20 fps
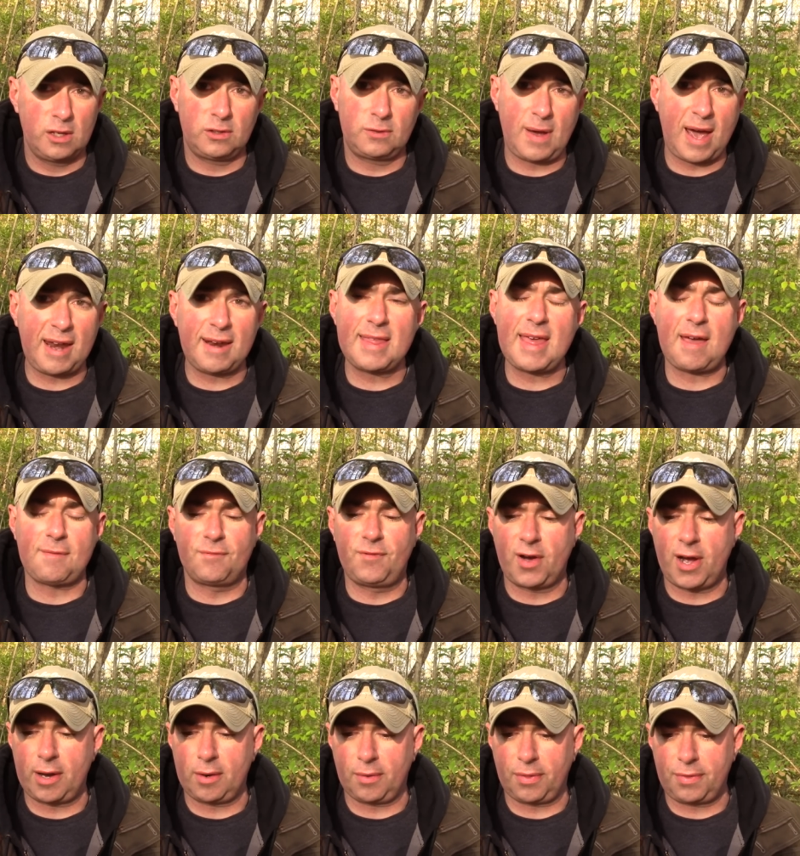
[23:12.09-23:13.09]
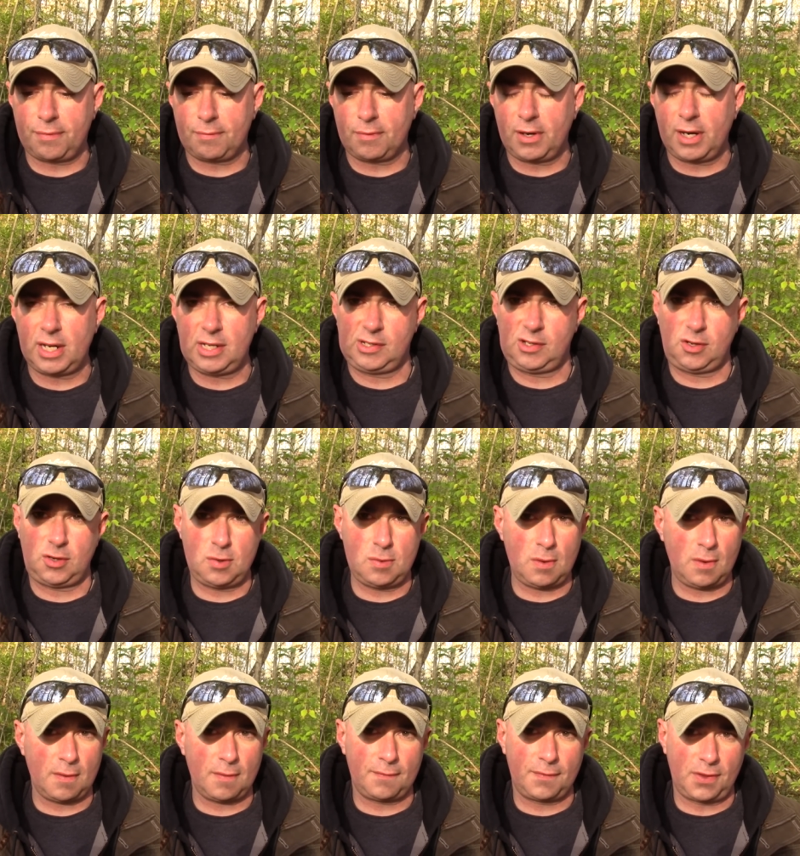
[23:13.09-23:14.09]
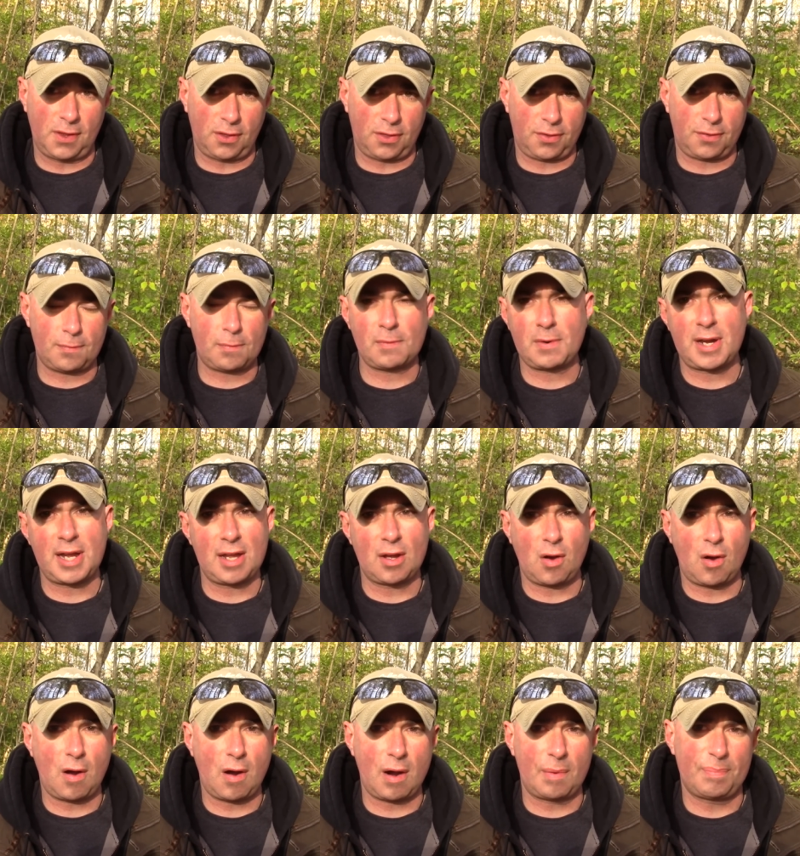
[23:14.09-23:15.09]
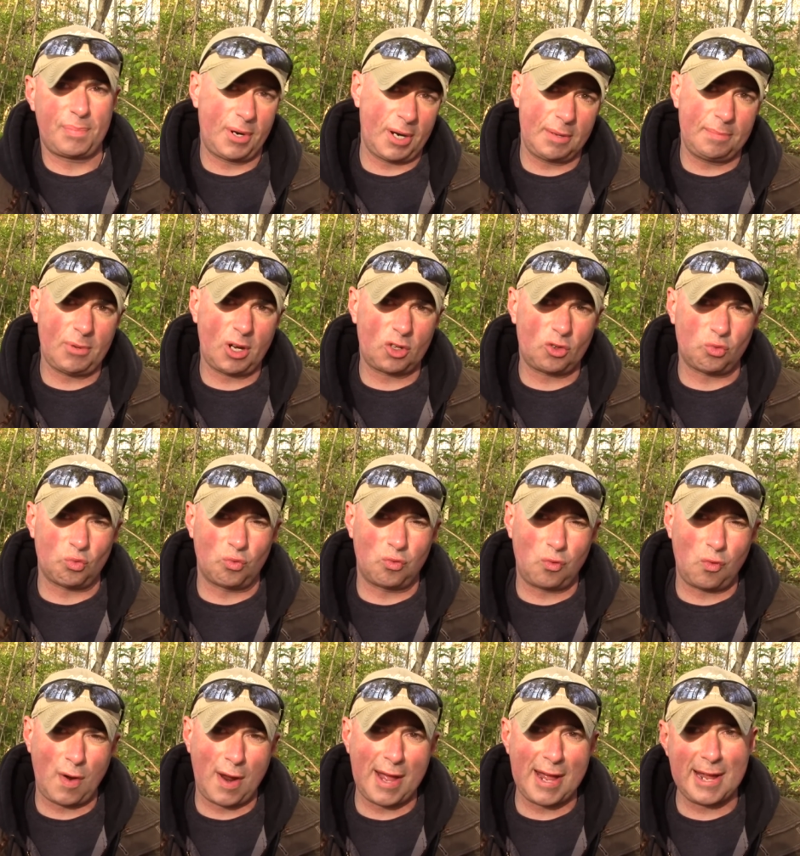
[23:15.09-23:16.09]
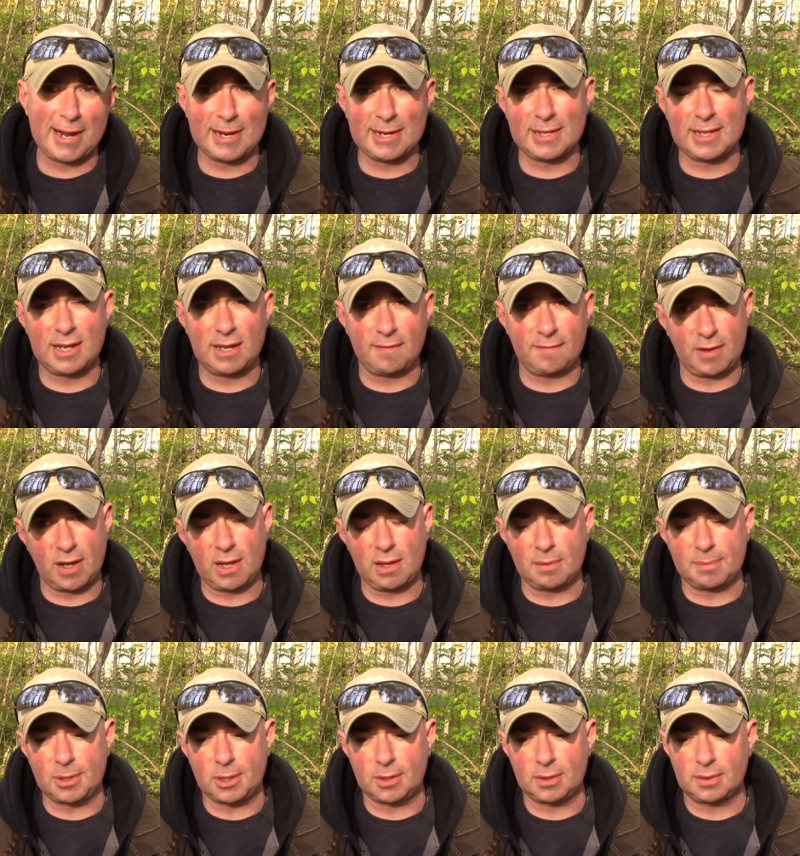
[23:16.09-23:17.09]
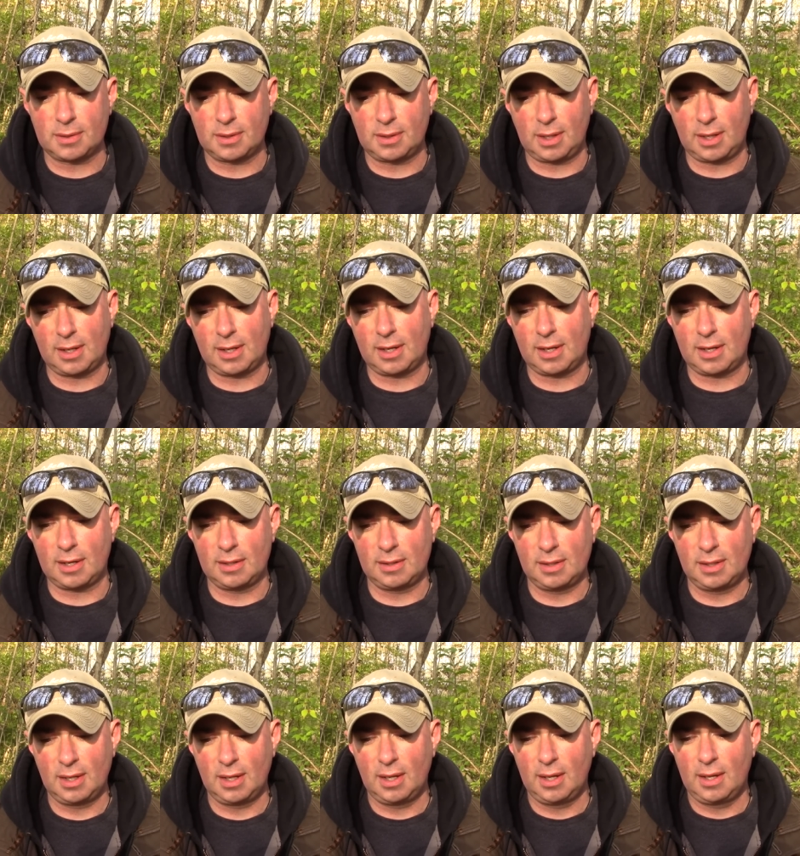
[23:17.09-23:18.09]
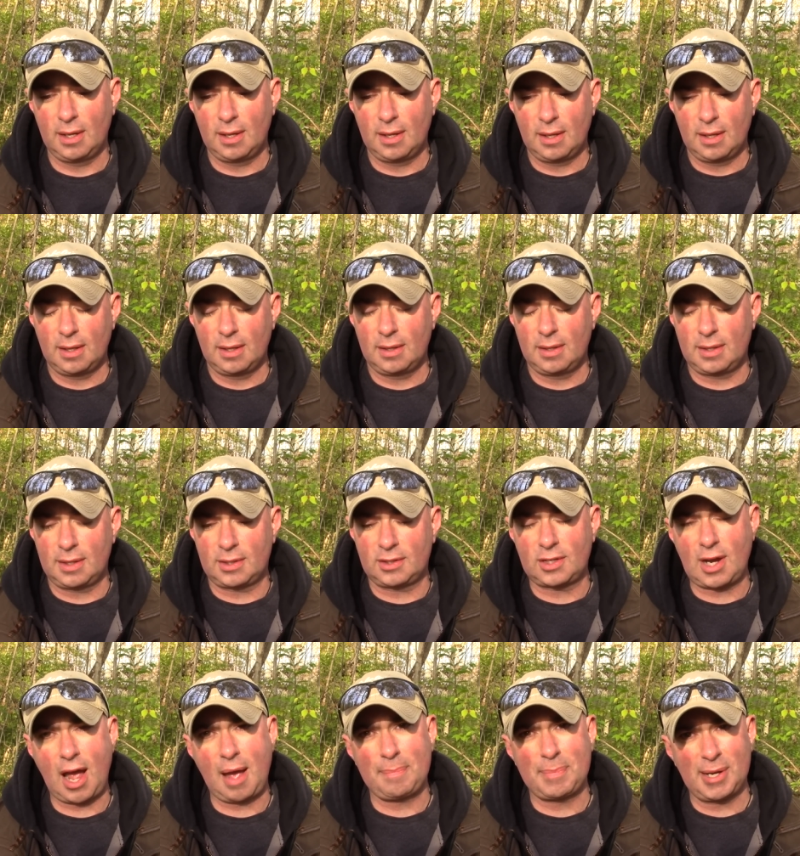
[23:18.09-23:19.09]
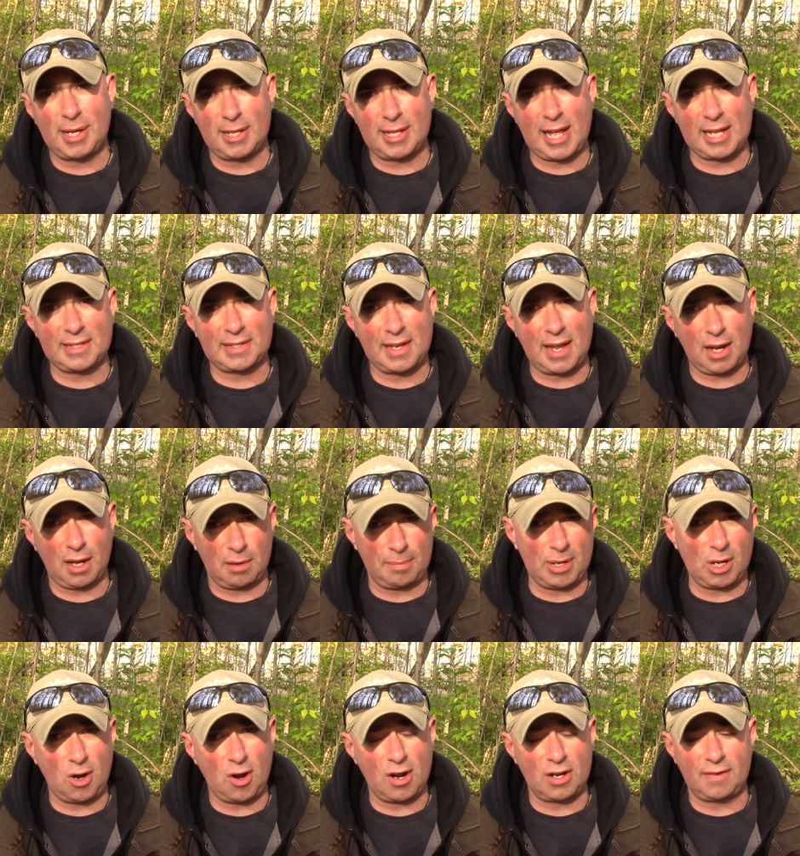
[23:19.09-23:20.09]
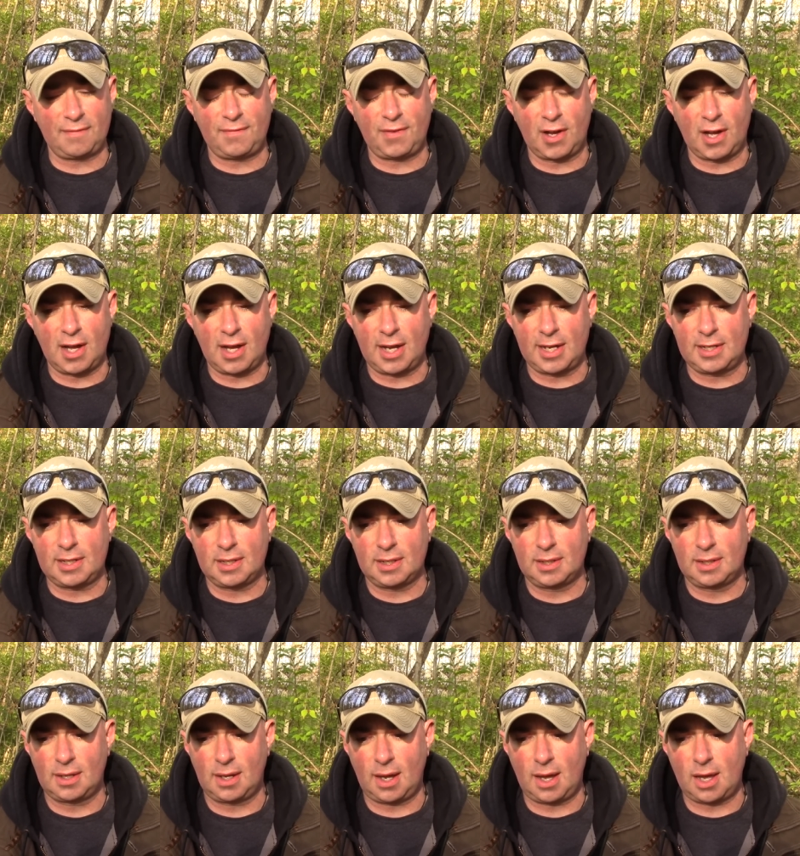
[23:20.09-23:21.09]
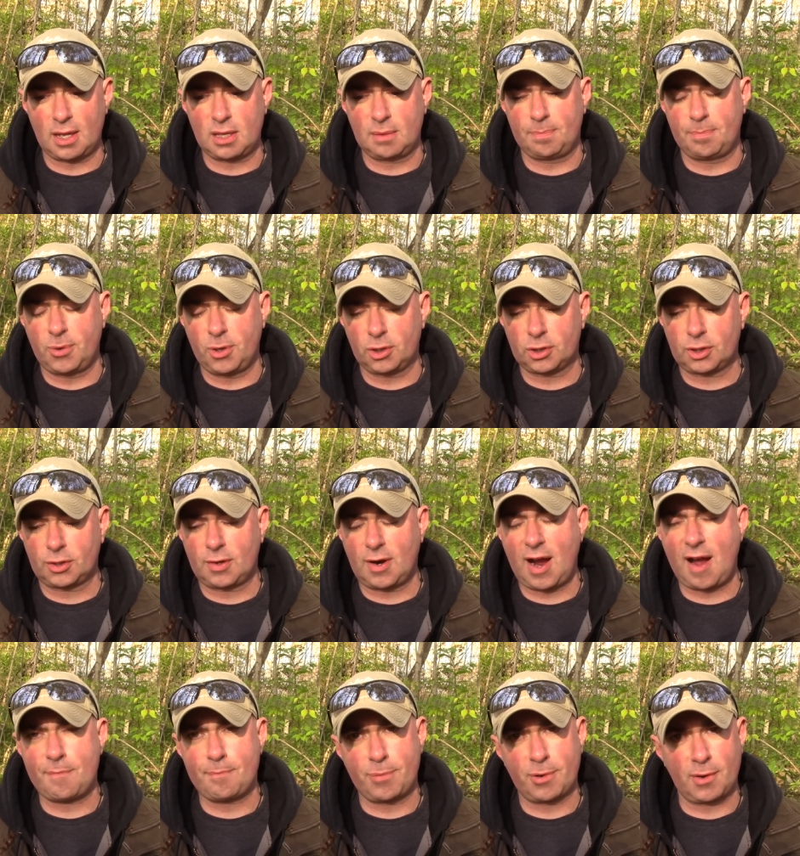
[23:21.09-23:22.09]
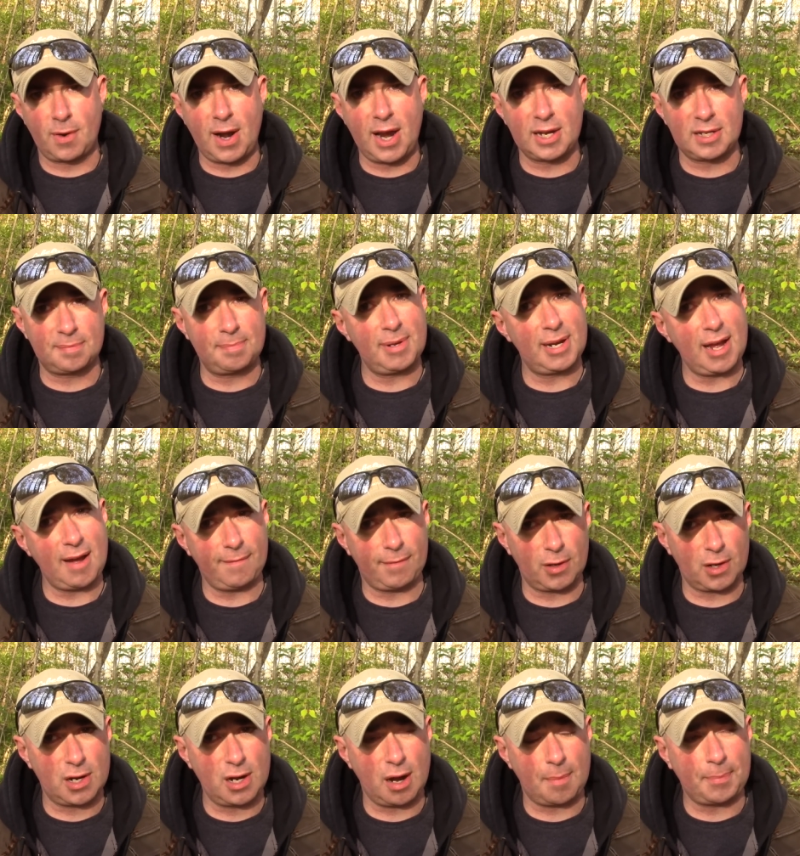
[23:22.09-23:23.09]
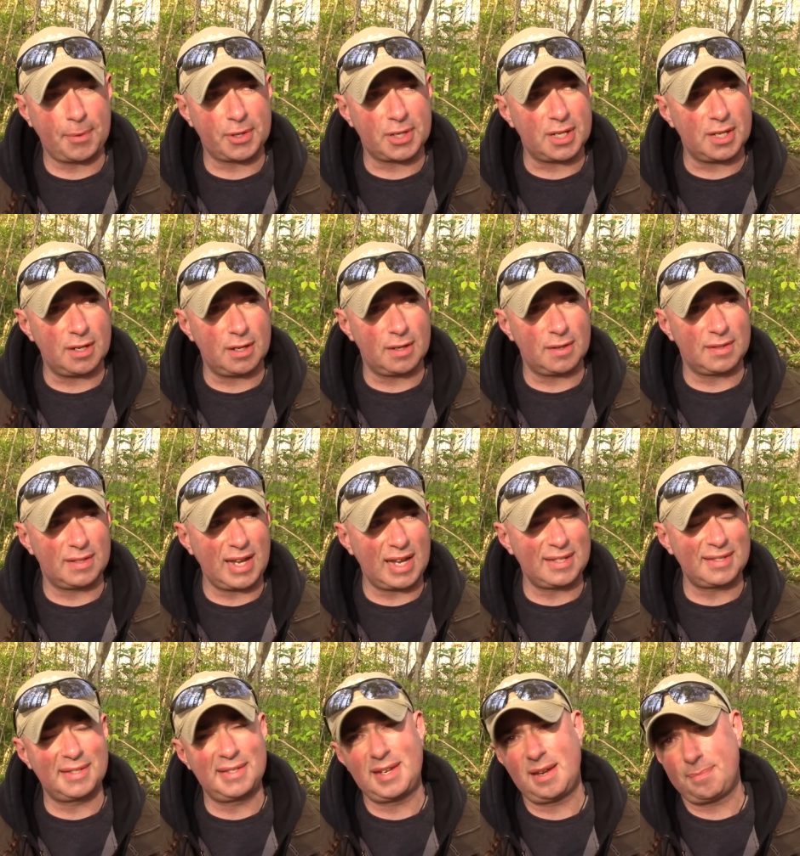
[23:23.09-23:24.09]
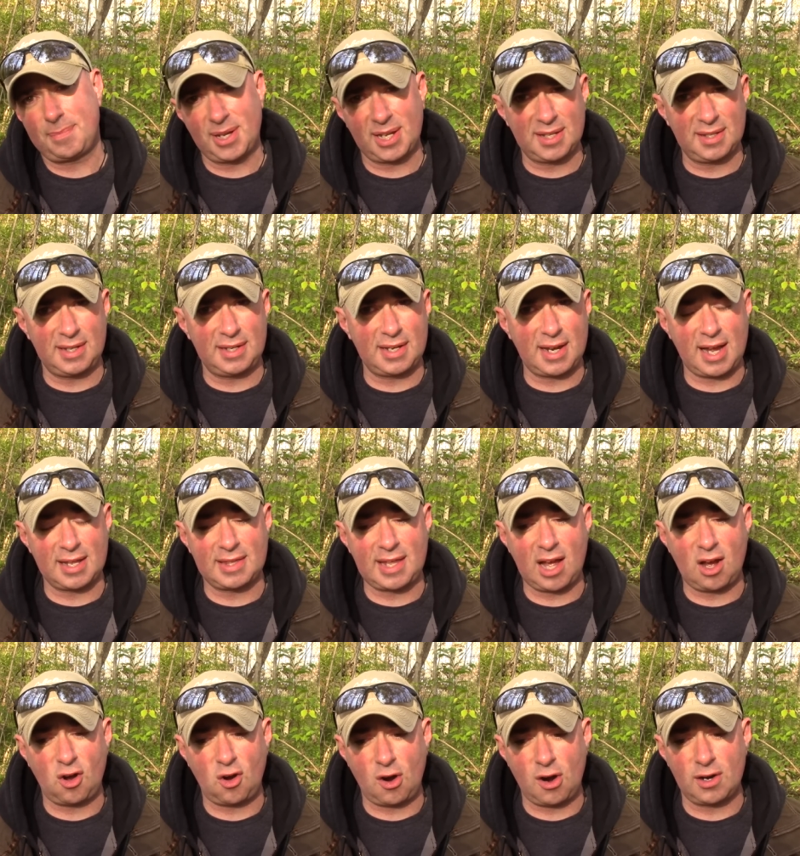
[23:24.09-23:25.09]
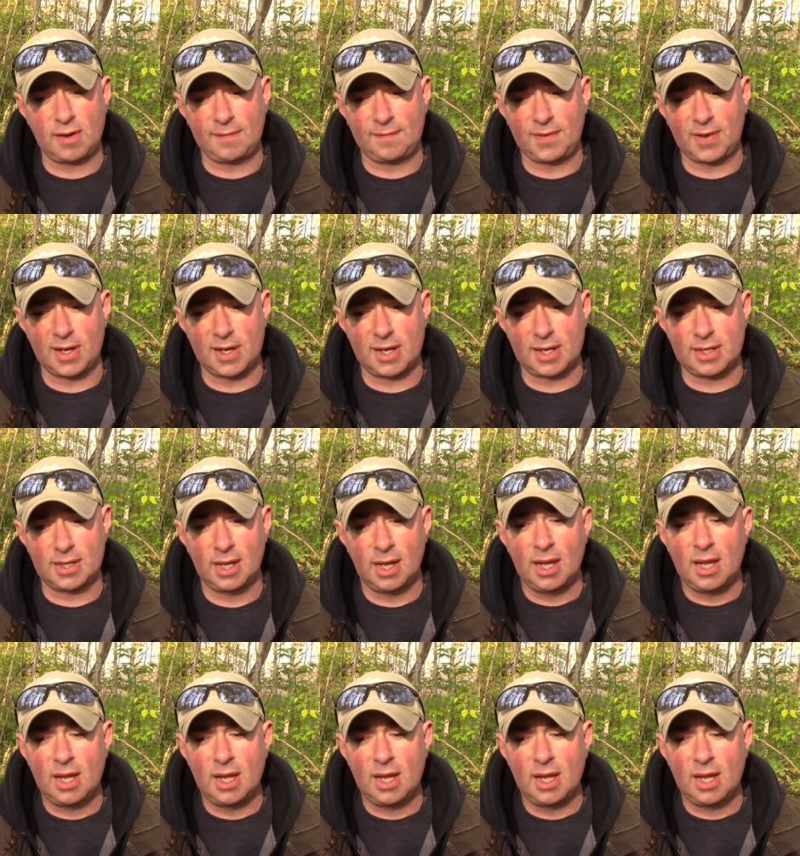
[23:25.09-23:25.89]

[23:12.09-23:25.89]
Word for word: So out of that final three, two of the three are pretty much readily available. Uh, the Choppa, that's not going to be hard to find. Uh, the Bushcraft Parang's been out for a couple years. That's typically not that hard to find.